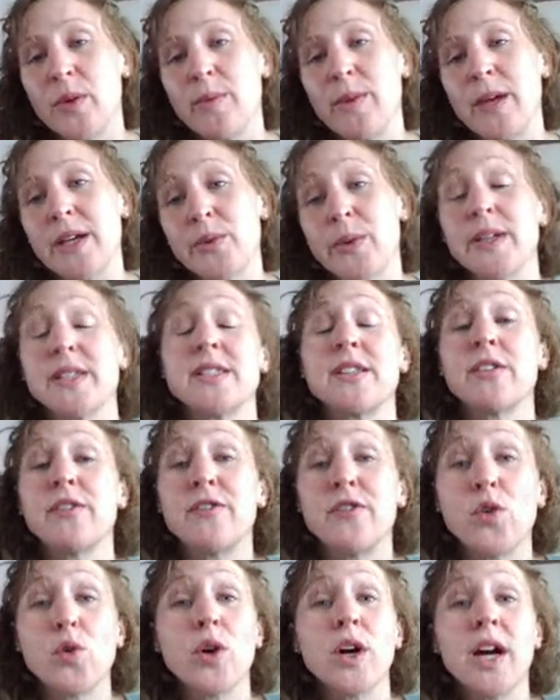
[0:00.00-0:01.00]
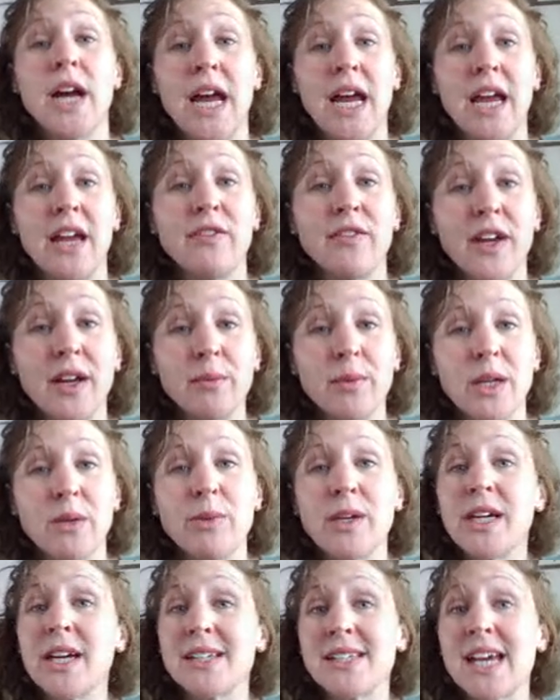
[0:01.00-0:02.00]
That's why it's the 4A family,
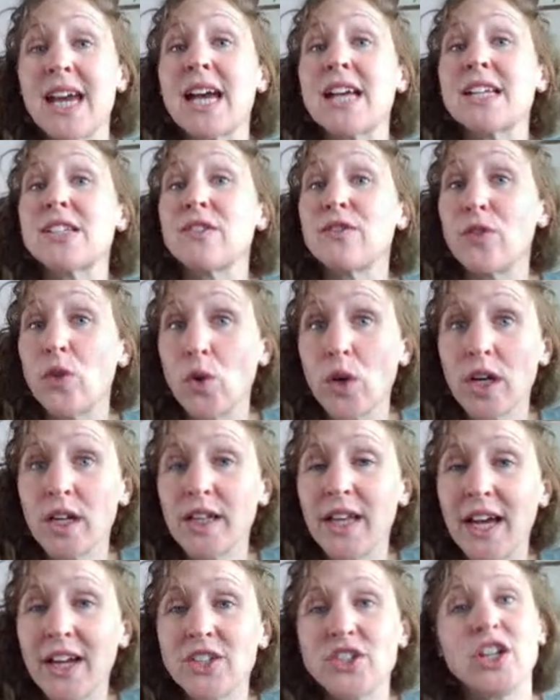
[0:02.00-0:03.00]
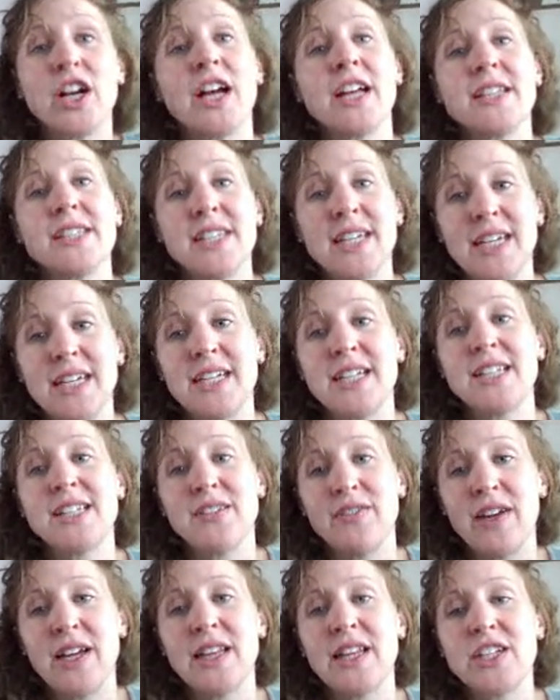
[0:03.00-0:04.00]
because it has 4 electrons in its
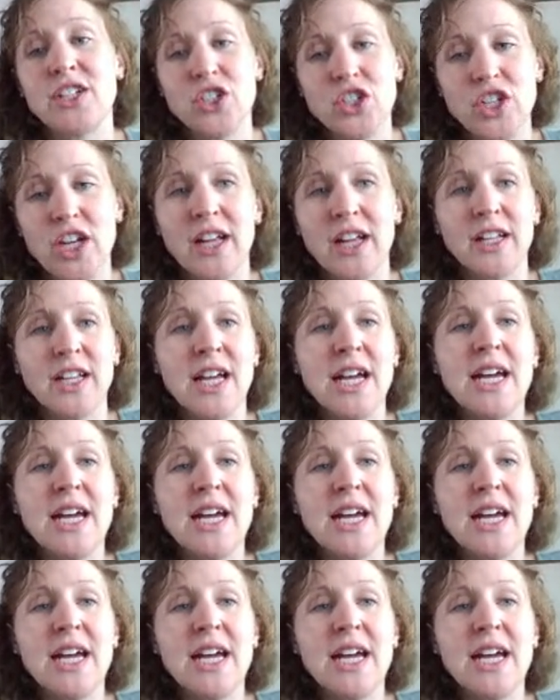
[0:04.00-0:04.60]
valence shell.